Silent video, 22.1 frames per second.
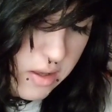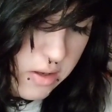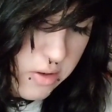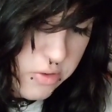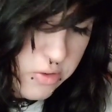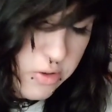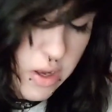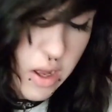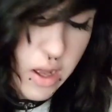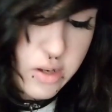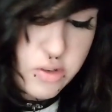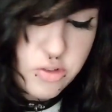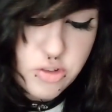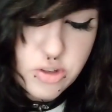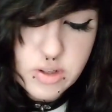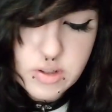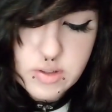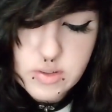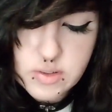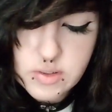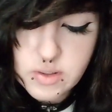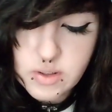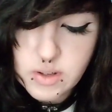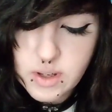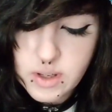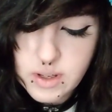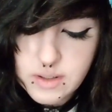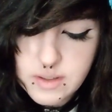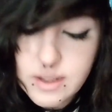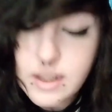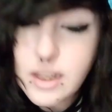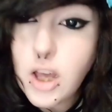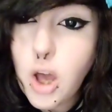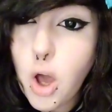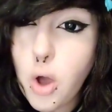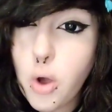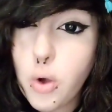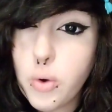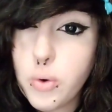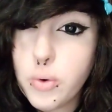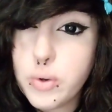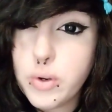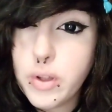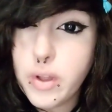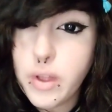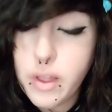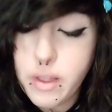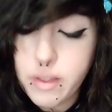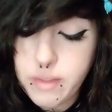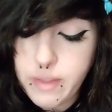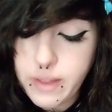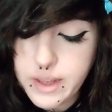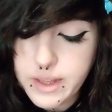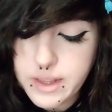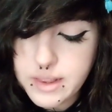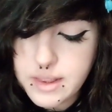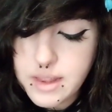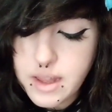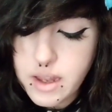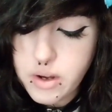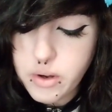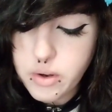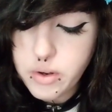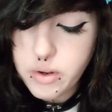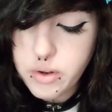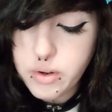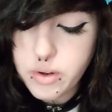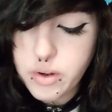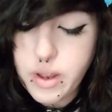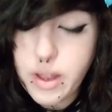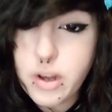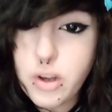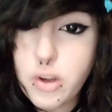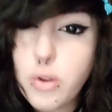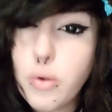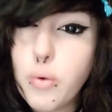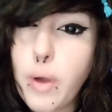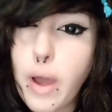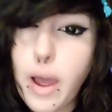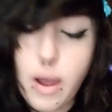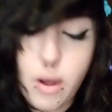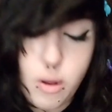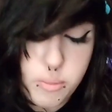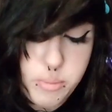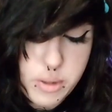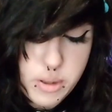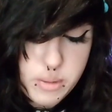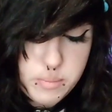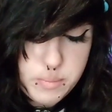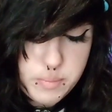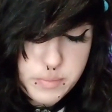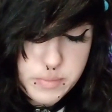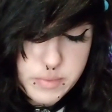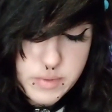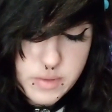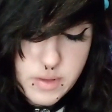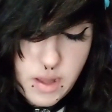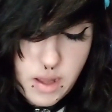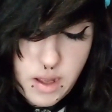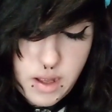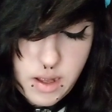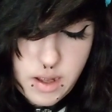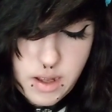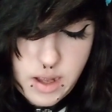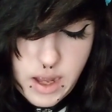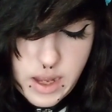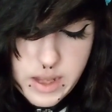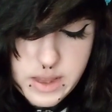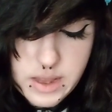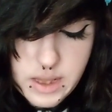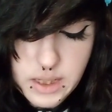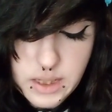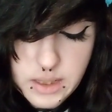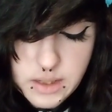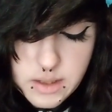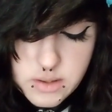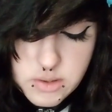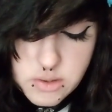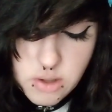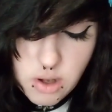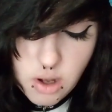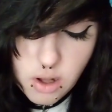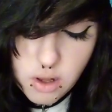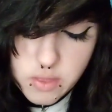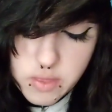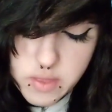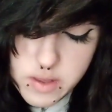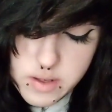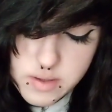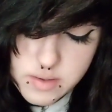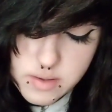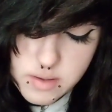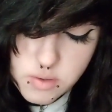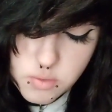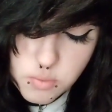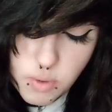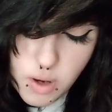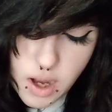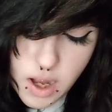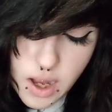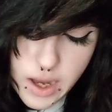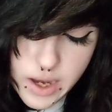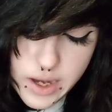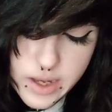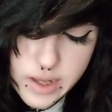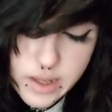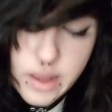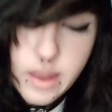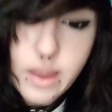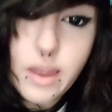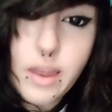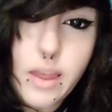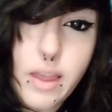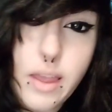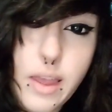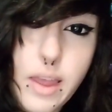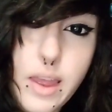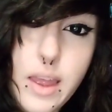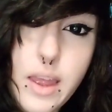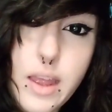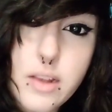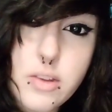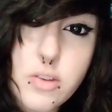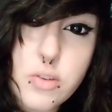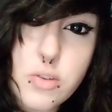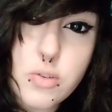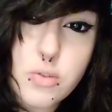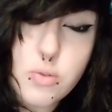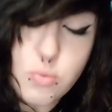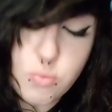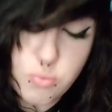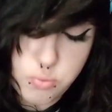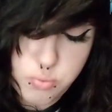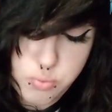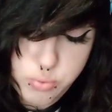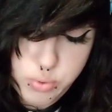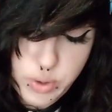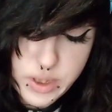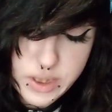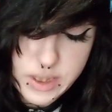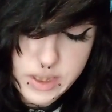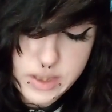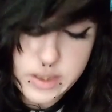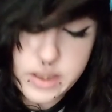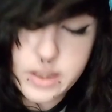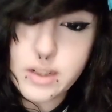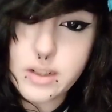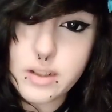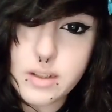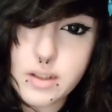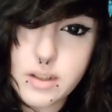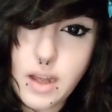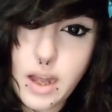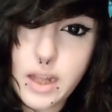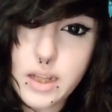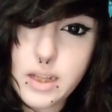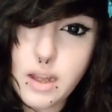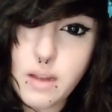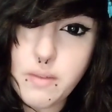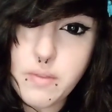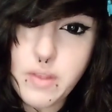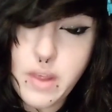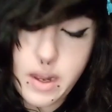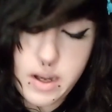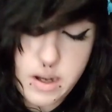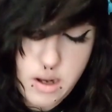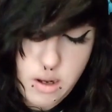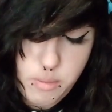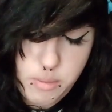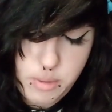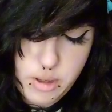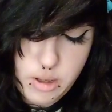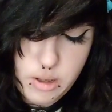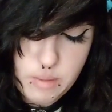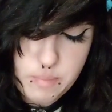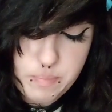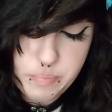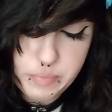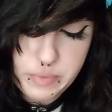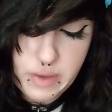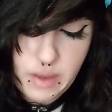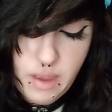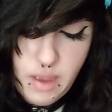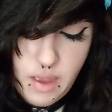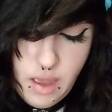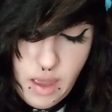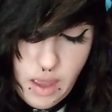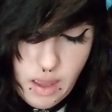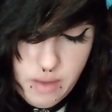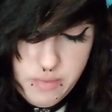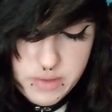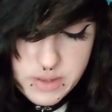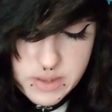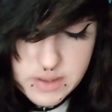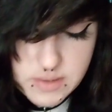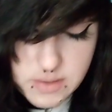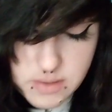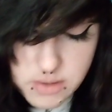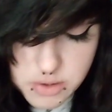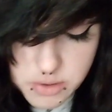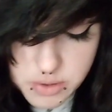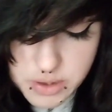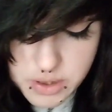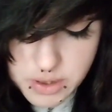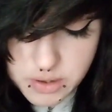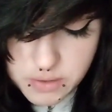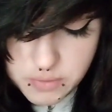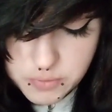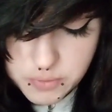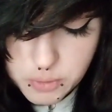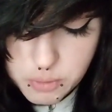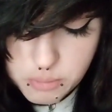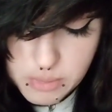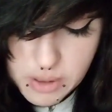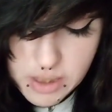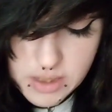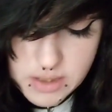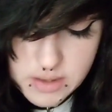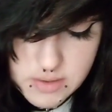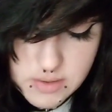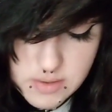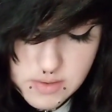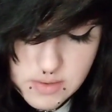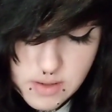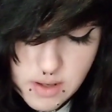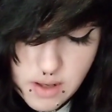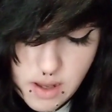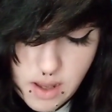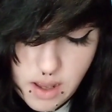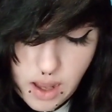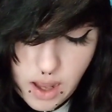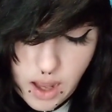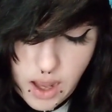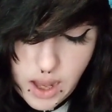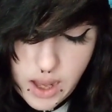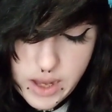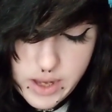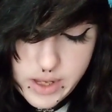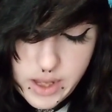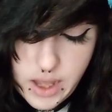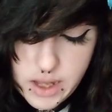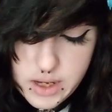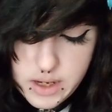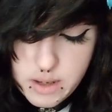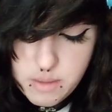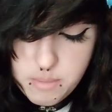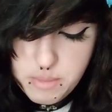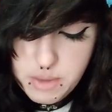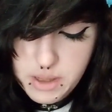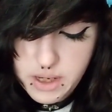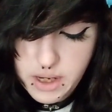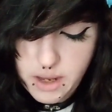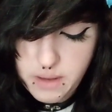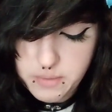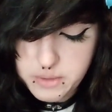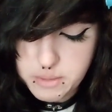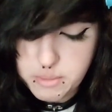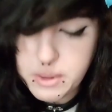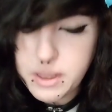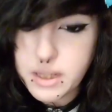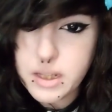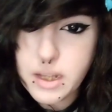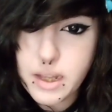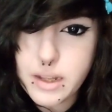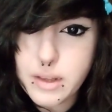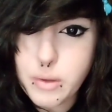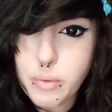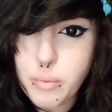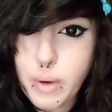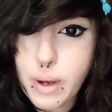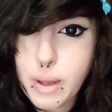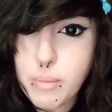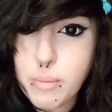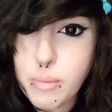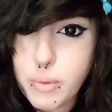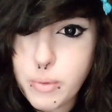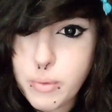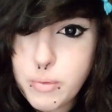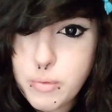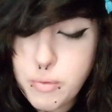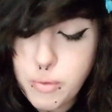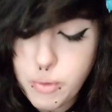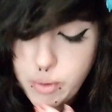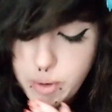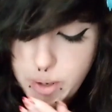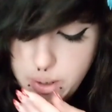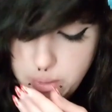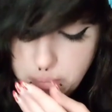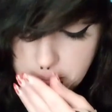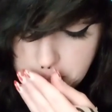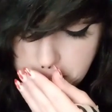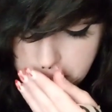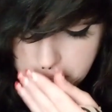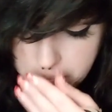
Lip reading: there's not just Decode, like, their new album, I think it is called This Is Why, it's really good. I love that album. I haven't listened to it in a few months. I gotta admit, I have to be in like the right mood for it.